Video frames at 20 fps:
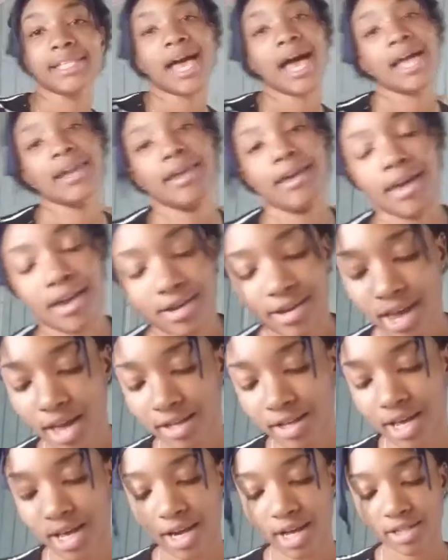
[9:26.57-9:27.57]
had it. Nah,
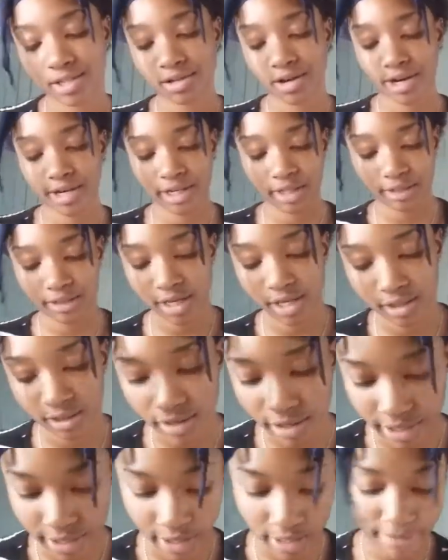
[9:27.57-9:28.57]
that's corny. That's
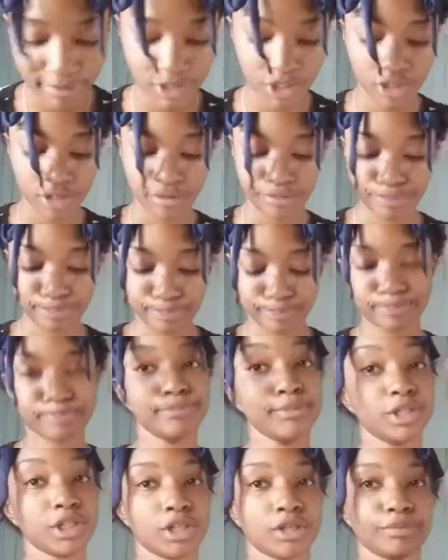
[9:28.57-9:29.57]
corny. Let me
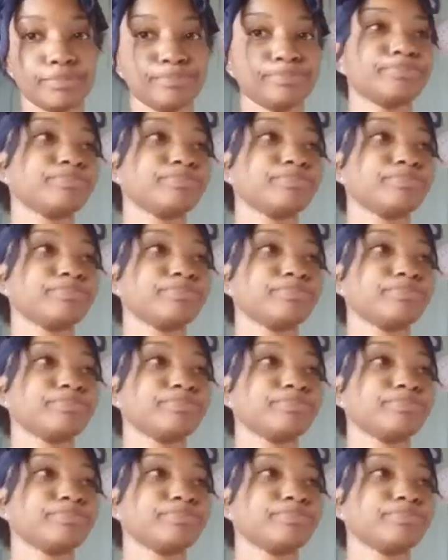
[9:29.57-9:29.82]
shut up.